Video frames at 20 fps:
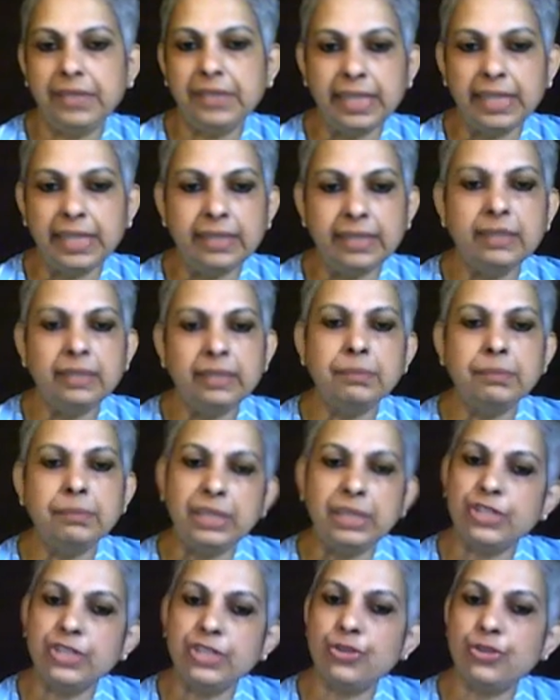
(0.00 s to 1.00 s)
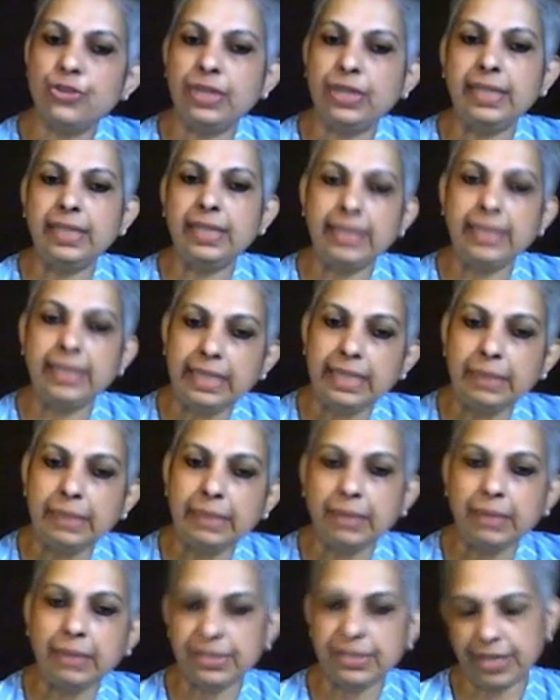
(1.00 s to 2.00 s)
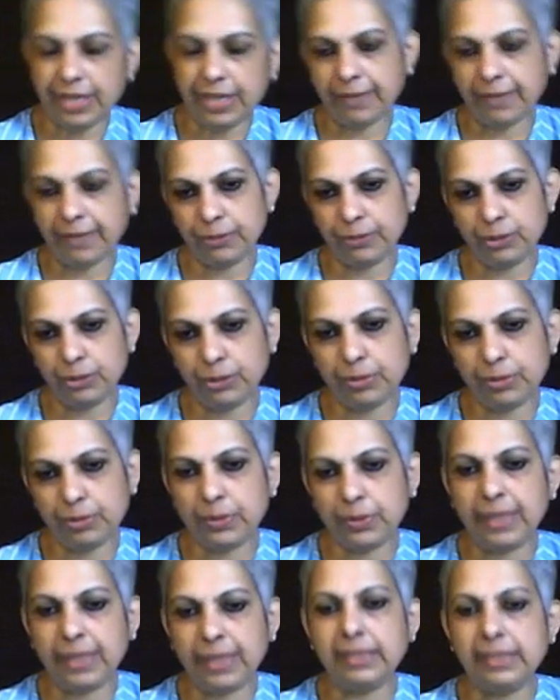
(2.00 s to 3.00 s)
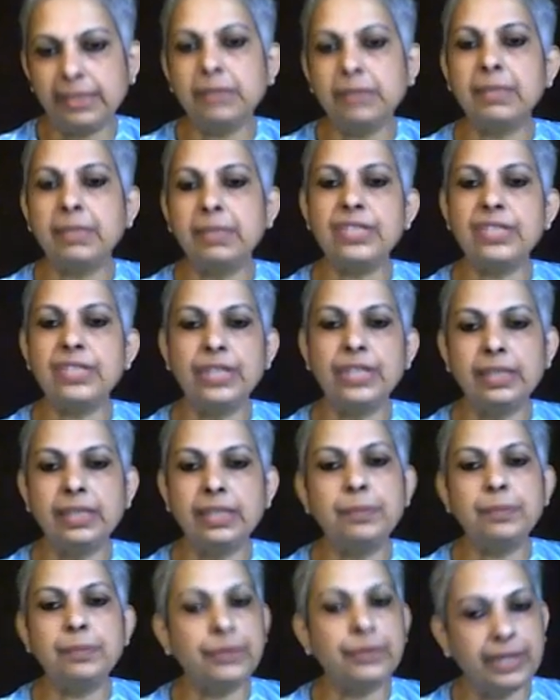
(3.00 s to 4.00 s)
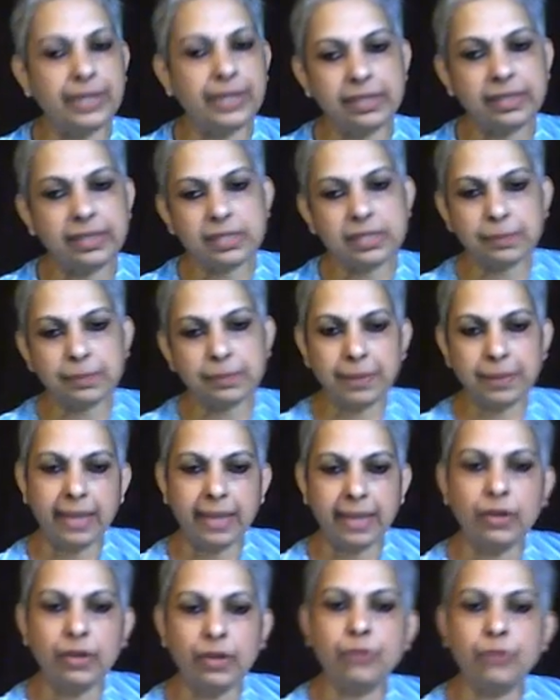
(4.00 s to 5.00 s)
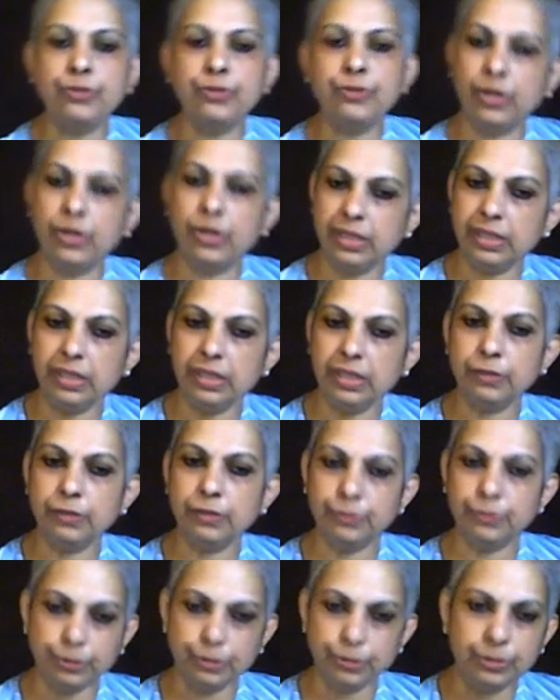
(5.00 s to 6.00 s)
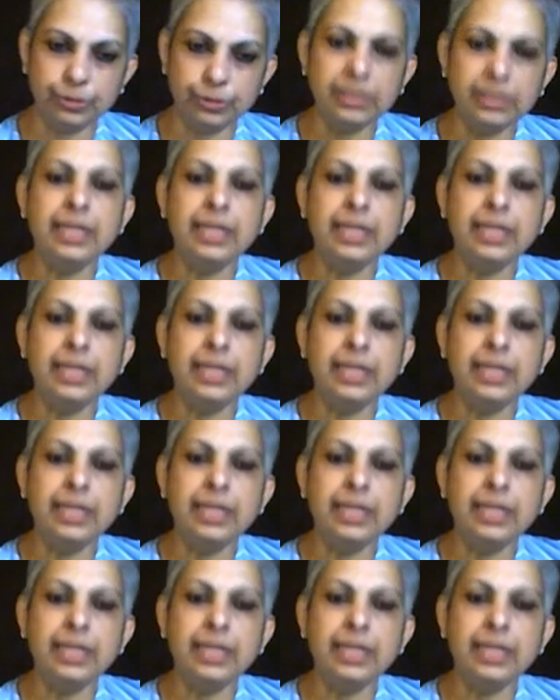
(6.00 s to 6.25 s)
Indian beech tree, neem and jackfruit provided the much needed perennial supply of fodder, food,